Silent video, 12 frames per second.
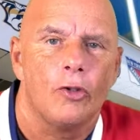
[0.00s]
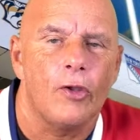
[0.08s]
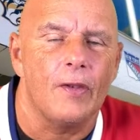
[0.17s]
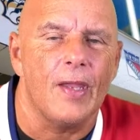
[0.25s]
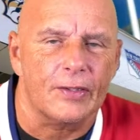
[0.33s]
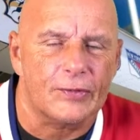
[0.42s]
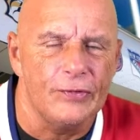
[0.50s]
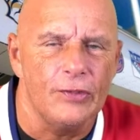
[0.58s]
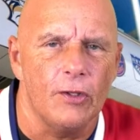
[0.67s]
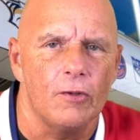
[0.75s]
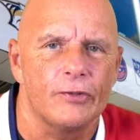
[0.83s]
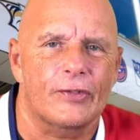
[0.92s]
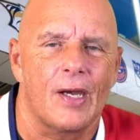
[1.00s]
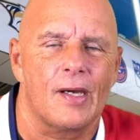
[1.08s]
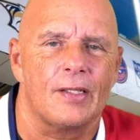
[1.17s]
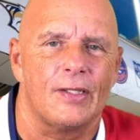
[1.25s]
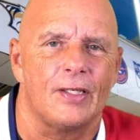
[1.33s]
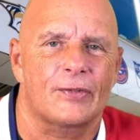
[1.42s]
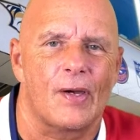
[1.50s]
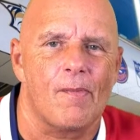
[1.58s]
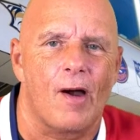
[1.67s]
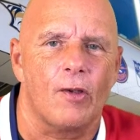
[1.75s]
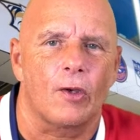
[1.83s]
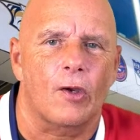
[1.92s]
The next news, guy, is
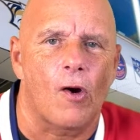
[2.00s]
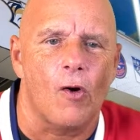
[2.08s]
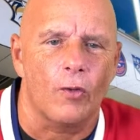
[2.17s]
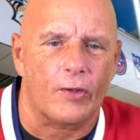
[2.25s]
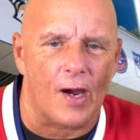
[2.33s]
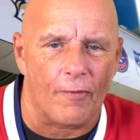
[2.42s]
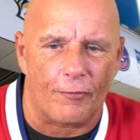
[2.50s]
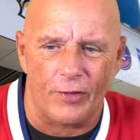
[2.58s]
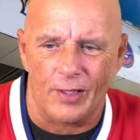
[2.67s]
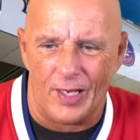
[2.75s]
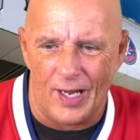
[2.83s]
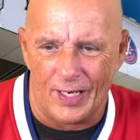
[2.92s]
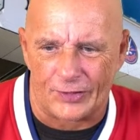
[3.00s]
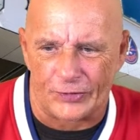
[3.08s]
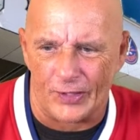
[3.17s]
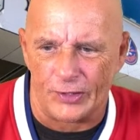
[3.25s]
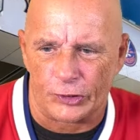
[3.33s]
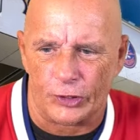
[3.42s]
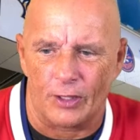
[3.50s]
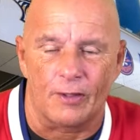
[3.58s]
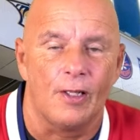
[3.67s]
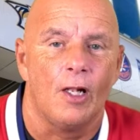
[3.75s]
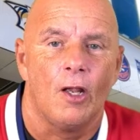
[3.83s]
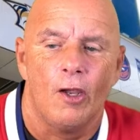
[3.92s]
about Cole Caufield extension.
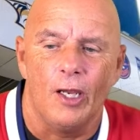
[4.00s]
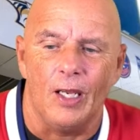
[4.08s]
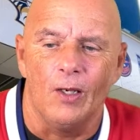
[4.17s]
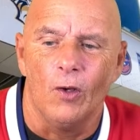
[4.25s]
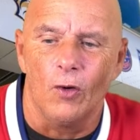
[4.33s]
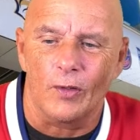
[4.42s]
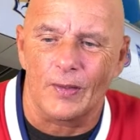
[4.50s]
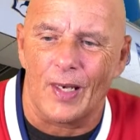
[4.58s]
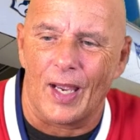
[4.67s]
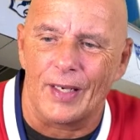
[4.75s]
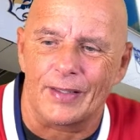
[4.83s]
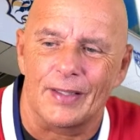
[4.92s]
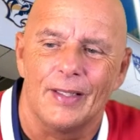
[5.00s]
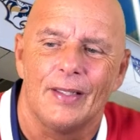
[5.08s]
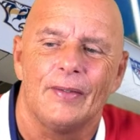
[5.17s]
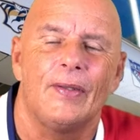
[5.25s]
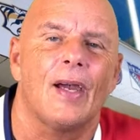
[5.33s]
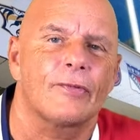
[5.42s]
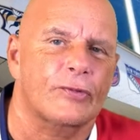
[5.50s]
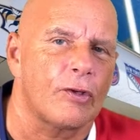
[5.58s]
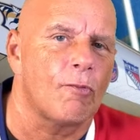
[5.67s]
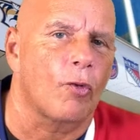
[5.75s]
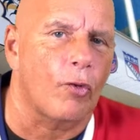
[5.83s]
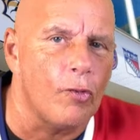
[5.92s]
It looked like they have
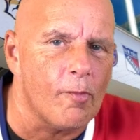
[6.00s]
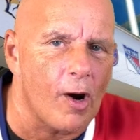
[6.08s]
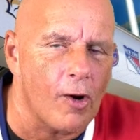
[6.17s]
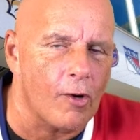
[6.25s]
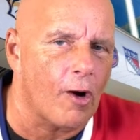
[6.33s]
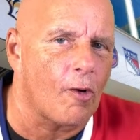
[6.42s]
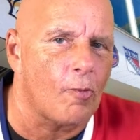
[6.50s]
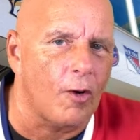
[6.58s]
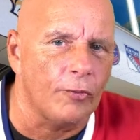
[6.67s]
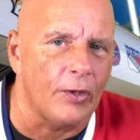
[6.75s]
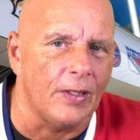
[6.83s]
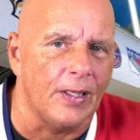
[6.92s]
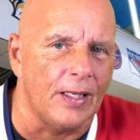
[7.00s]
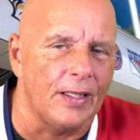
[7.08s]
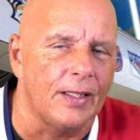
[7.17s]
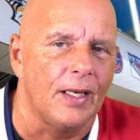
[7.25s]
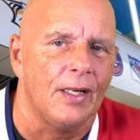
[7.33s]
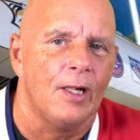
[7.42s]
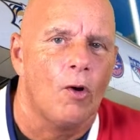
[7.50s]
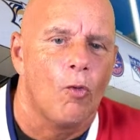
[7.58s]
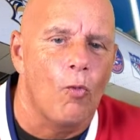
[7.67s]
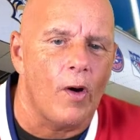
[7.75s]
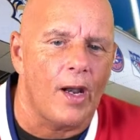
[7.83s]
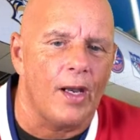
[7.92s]
some rumor around the league
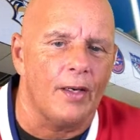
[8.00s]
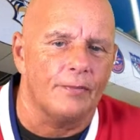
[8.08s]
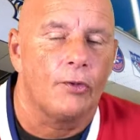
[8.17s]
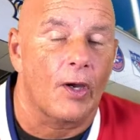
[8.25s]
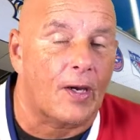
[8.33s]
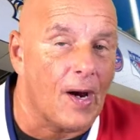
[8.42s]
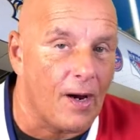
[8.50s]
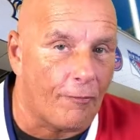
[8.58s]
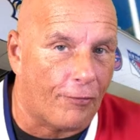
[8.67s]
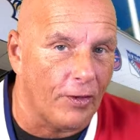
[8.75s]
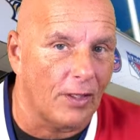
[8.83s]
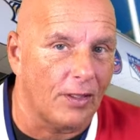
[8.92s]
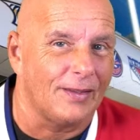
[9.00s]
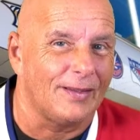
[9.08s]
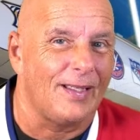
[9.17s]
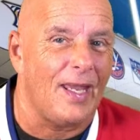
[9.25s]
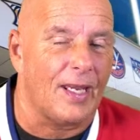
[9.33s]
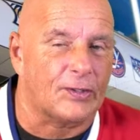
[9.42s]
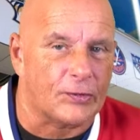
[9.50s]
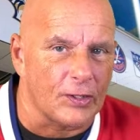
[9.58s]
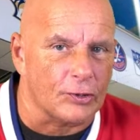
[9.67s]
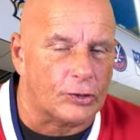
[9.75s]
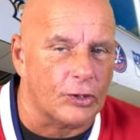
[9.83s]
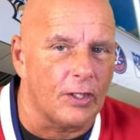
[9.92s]
where the Caufield
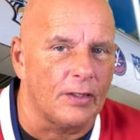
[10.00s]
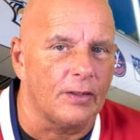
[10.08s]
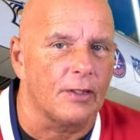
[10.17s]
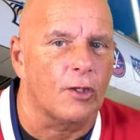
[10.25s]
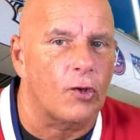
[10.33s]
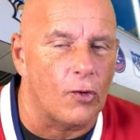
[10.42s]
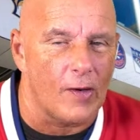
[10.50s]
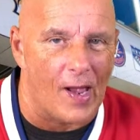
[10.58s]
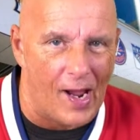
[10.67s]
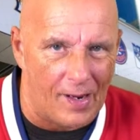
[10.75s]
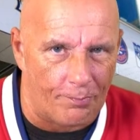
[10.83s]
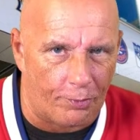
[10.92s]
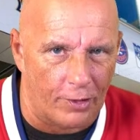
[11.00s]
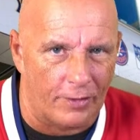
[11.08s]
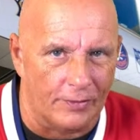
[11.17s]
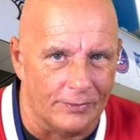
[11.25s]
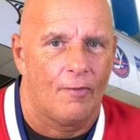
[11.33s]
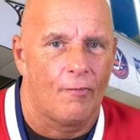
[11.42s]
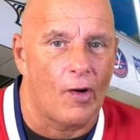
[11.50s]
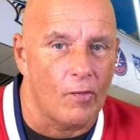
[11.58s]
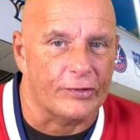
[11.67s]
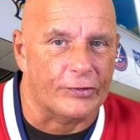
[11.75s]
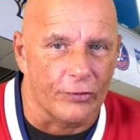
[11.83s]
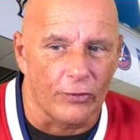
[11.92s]
extension could happen
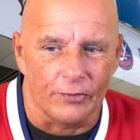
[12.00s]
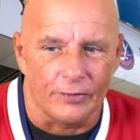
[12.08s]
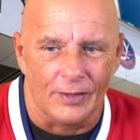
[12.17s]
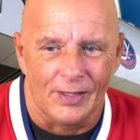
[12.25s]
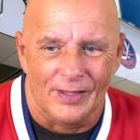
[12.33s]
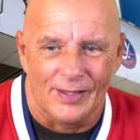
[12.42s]
very soon.